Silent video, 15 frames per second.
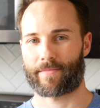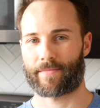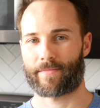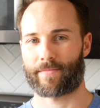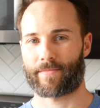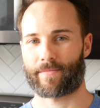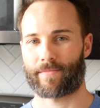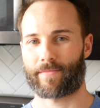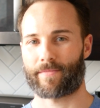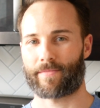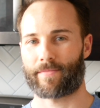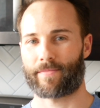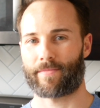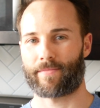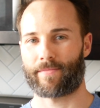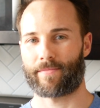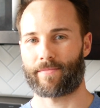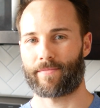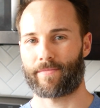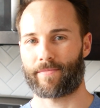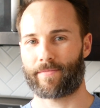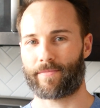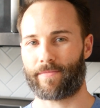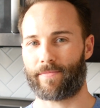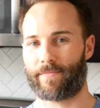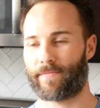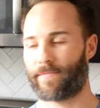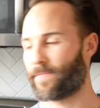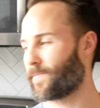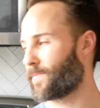
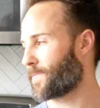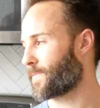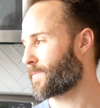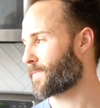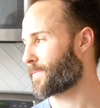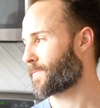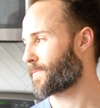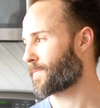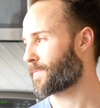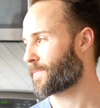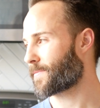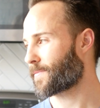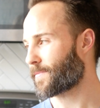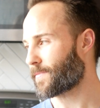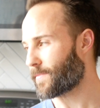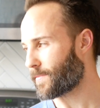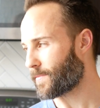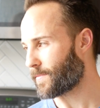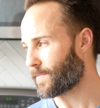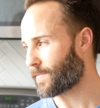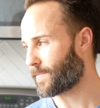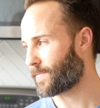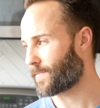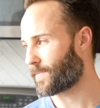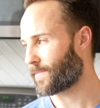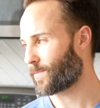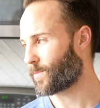[no speech]